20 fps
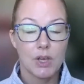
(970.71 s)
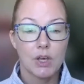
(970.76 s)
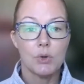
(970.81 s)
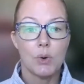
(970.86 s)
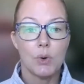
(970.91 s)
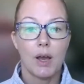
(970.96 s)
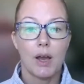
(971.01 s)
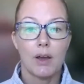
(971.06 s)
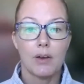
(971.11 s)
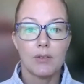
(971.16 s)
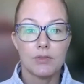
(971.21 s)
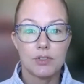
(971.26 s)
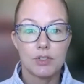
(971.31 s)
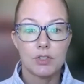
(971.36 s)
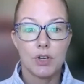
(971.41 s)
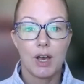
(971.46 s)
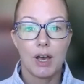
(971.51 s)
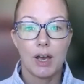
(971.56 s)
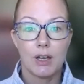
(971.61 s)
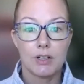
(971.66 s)
You have
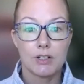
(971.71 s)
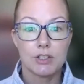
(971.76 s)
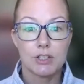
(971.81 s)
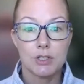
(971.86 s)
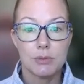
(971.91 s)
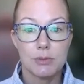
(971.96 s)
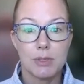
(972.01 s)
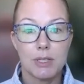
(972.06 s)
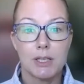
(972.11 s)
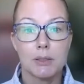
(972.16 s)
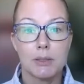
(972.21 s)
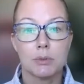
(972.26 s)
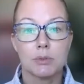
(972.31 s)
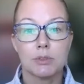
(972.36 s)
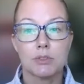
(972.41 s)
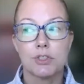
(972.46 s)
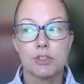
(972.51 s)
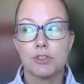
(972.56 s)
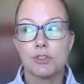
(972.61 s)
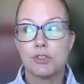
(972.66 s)
to actually be
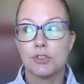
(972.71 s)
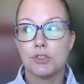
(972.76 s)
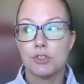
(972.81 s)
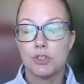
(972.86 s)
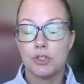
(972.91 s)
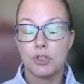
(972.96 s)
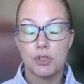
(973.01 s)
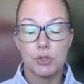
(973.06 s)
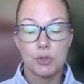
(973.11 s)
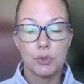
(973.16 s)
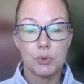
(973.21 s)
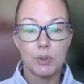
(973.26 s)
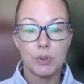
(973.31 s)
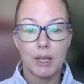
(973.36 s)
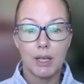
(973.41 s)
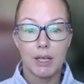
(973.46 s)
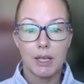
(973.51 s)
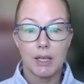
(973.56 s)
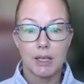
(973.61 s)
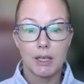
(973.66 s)
able to tune
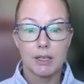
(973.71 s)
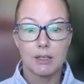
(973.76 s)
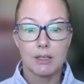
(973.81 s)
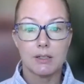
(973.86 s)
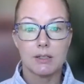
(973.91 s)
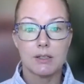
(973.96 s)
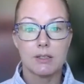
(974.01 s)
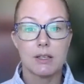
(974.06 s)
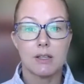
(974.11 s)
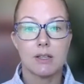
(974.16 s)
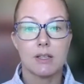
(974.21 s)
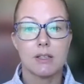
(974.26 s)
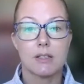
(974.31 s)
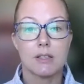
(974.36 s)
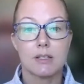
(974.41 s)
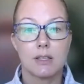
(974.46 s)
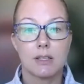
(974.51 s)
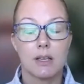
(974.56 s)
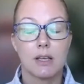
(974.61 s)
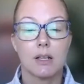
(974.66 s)
in to
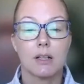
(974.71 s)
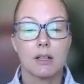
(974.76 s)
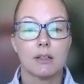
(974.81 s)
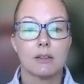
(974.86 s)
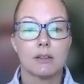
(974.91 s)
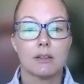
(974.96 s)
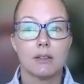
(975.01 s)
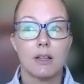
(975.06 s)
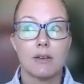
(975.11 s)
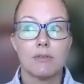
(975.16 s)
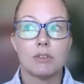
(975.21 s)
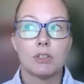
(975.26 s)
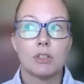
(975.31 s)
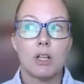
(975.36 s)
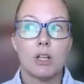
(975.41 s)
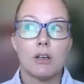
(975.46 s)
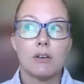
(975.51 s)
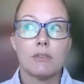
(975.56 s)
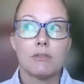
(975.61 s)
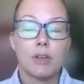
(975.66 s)
this
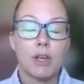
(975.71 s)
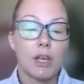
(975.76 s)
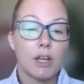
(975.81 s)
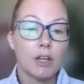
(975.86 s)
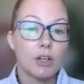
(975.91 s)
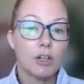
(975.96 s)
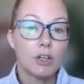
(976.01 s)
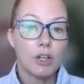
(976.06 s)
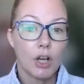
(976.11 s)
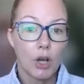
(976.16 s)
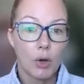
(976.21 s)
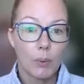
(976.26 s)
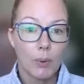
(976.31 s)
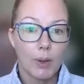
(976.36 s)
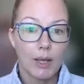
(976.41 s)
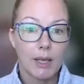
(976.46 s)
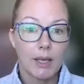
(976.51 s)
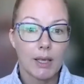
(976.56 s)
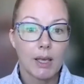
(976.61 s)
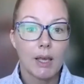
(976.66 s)
level of inner
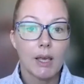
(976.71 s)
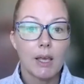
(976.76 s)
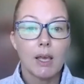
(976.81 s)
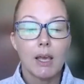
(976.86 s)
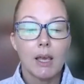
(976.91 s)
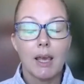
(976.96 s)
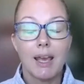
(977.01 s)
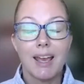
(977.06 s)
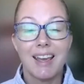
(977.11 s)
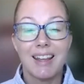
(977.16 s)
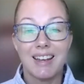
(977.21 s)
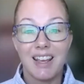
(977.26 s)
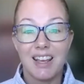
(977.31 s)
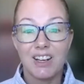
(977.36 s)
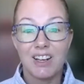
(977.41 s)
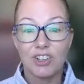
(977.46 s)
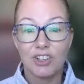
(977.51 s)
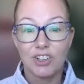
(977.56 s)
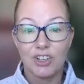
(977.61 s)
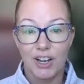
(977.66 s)
knowing and
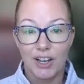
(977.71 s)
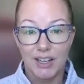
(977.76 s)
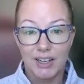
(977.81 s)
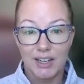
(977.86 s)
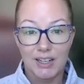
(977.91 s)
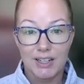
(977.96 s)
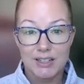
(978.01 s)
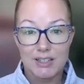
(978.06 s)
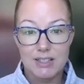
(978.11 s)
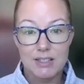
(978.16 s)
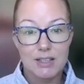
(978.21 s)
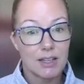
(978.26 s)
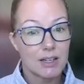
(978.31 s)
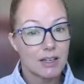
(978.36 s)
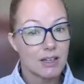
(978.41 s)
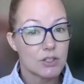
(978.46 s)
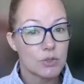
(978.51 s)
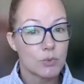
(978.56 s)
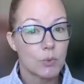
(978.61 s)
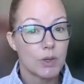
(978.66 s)
inner guidance
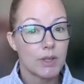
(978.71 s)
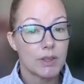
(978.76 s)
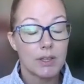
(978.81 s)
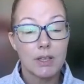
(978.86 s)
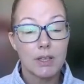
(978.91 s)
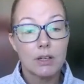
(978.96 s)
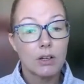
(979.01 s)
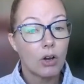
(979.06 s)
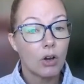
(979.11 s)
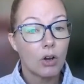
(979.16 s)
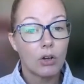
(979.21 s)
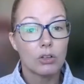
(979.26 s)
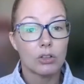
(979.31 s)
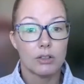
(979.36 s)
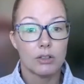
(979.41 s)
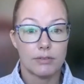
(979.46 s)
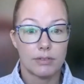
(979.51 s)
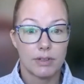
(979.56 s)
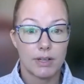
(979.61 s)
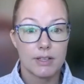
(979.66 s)
that is within
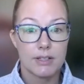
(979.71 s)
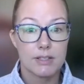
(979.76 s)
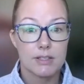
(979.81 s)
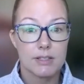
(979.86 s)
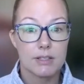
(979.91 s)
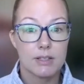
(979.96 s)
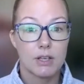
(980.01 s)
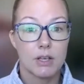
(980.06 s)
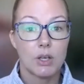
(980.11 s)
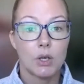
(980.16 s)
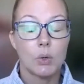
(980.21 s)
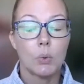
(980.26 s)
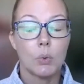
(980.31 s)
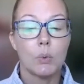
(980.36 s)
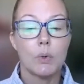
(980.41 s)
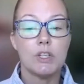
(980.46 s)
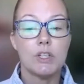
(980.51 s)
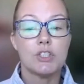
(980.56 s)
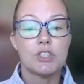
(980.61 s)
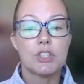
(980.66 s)
all of us.
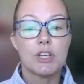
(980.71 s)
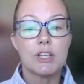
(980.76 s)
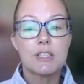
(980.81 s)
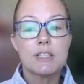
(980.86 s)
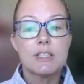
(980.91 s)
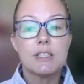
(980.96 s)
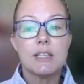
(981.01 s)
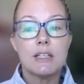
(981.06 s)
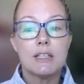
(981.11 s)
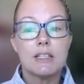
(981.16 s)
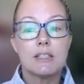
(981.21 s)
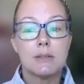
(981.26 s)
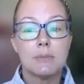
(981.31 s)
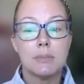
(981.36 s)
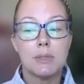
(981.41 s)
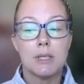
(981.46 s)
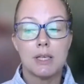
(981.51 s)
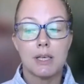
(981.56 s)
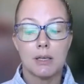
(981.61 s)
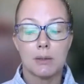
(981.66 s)
We just need to
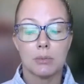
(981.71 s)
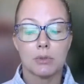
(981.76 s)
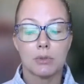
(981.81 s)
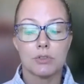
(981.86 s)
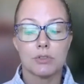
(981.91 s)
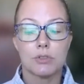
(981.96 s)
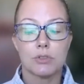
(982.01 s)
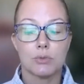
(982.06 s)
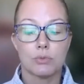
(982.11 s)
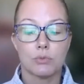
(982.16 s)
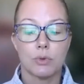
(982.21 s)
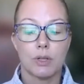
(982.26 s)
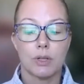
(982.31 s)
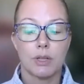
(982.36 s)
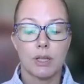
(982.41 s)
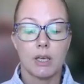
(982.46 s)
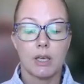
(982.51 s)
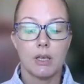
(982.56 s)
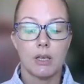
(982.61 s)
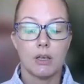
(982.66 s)
be able to
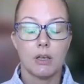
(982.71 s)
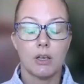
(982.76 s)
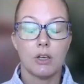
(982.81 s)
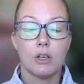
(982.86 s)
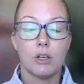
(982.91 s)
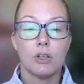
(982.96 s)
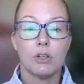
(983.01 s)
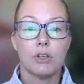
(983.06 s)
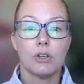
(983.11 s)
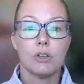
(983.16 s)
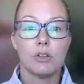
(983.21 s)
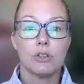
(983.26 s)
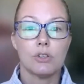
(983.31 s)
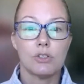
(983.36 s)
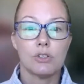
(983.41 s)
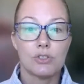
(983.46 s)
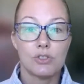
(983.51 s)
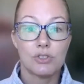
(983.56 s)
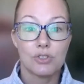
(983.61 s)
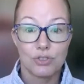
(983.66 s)
really
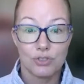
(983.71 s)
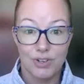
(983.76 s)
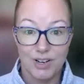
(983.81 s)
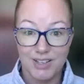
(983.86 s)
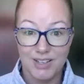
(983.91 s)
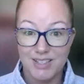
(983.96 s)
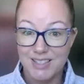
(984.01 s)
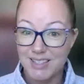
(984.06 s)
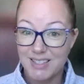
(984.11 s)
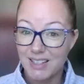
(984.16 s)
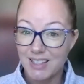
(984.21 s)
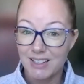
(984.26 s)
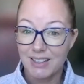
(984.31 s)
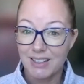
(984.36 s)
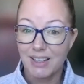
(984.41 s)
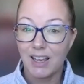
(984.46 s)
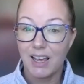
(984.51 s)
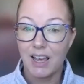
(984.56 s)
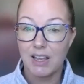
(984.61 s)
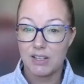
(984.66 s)
trust it
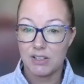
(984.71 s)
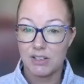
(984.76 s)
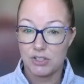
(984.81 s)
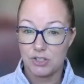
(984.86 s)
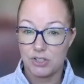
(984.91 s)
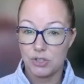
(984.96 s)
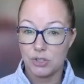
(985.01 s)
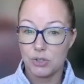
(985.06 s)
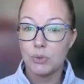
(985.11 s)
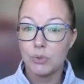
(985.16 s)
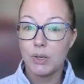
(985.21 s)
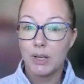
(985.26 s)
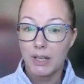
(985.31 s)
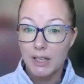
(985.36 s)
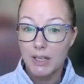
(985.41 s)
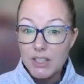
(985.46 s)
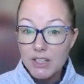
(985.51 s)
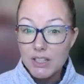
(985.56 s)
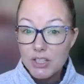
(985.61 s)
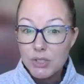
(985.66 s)
and tune
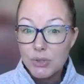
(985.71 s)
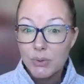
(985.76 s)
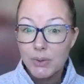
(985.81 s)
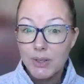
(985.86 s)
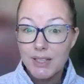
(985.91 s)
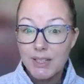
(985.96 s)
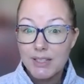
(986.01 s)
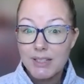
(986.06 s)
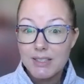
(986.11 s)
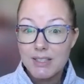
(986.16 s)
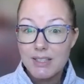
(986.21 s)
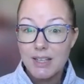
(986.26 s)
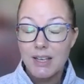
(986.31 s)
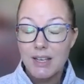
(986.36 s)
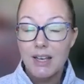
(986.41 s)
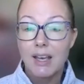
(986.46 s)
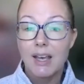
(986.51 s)
into it.